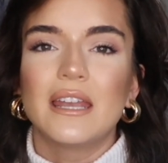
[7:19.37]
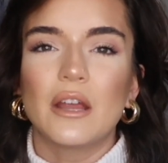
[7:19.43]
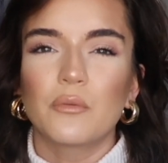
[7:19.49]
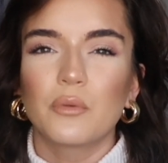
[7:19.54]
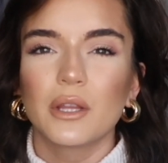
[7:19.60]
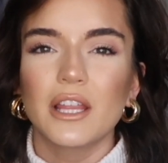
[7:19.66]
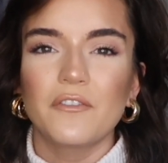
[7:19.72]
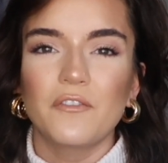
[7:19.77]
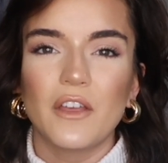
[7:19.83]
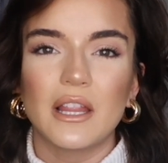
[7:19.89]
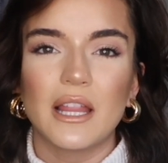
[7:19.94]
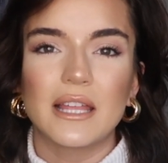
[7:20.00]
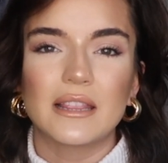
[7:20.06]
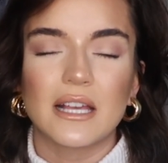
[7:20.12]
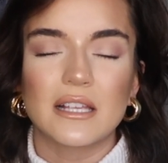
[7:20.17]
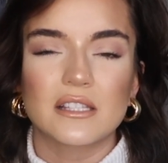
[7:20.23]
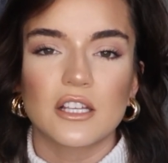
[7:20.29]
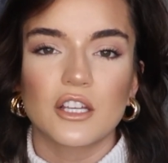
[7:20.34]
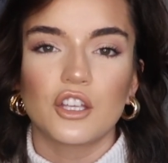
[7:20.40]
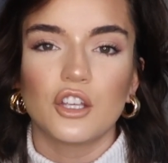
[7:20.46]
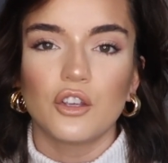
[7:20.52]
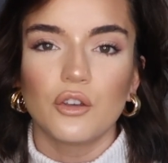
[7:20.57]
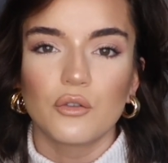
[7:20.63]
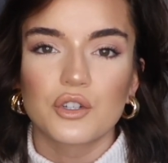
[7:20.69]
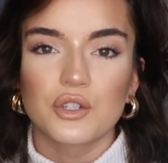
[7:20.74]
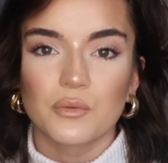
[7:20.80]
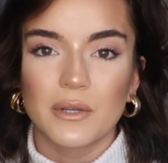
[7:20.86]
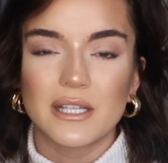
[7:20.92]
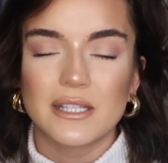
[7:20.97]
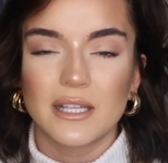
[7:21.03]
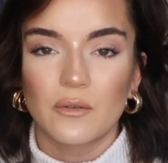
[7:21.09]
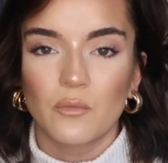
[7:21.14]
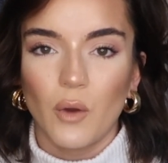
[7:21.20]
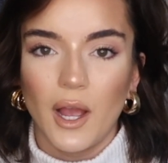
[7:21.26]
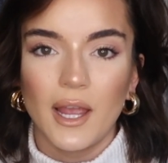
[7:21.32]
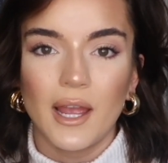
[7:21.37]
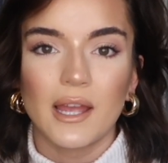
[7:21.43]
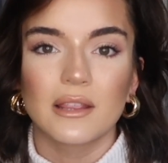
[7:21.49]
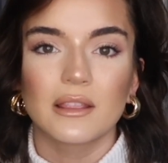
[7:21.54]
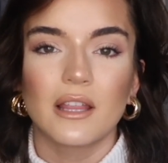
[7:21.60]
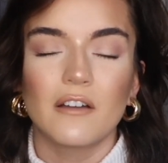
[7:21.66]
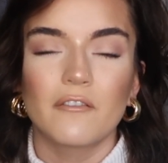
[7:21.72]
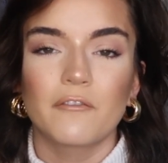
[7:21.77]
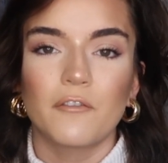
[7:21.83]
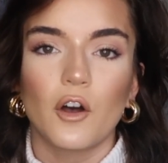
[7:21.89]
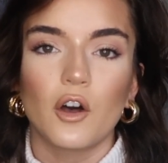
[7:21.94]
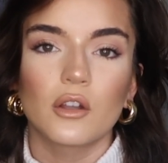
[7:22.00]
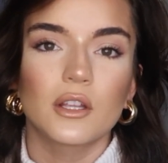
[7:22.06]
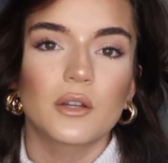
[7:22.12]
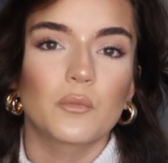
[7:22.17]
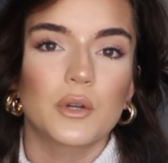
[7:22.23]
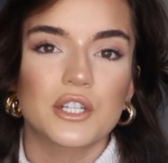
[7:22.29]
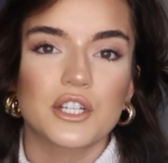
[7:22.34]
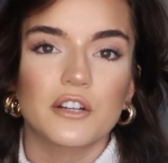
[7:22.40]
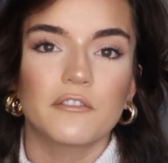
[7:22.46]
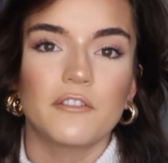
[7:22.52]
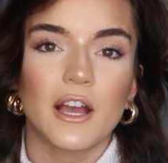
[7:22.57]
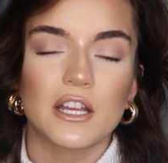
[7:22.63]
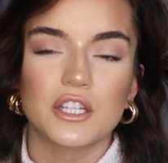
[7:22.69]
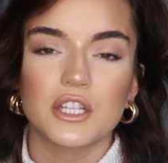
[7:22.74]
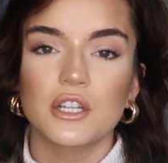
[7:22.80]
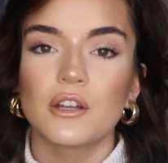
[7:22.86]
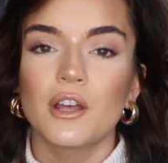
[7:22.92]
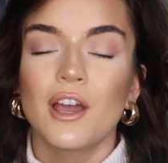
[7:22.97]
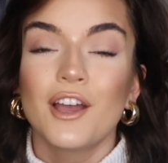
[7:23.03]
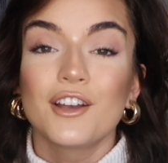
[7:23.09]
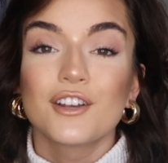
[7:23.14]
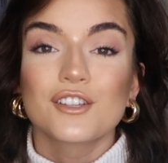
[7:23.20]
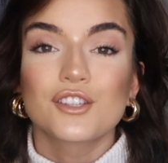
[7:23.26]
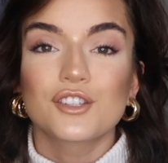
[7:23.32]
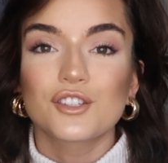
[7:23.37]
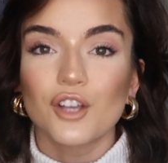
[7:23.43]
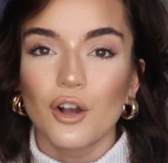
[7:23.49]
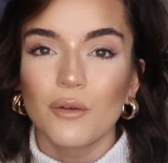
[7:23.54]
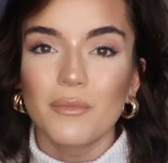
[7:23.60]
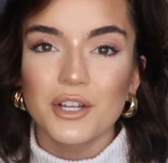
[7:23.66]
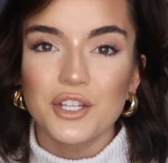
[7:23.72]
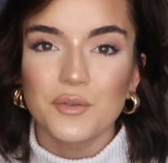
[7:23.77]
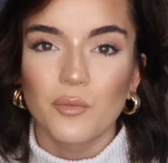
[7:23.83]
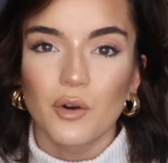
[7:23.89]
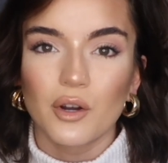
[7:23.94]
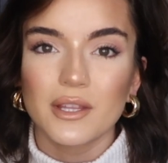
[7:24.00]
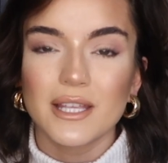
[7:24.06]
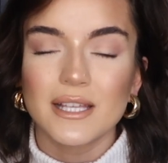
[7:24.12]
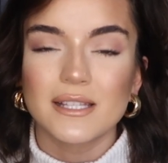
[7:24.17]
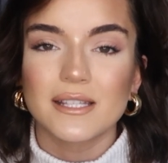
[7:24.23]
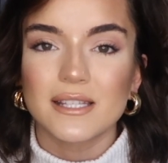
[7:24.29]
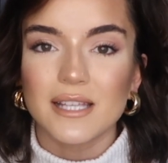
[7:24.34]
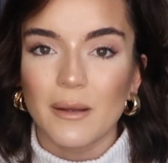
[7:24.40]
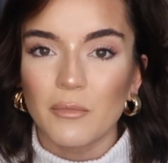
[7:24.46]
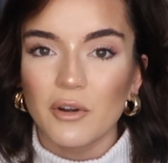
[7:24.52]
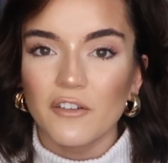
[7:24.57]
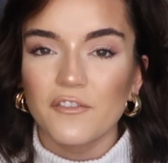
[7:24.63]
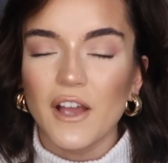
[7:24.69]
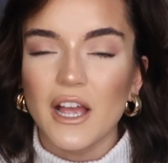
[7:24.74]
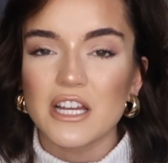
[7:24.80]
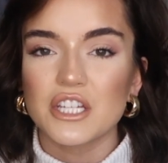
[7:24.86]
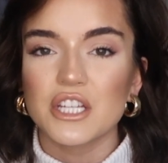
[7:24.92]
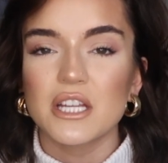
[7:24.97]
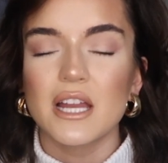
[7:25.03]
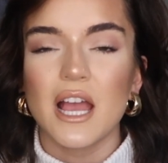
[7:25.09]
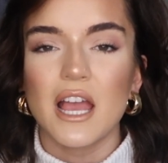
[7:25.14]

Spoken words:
And I really feel like that's a huge reason why I love fall and winter fashion so much more than summer fashion.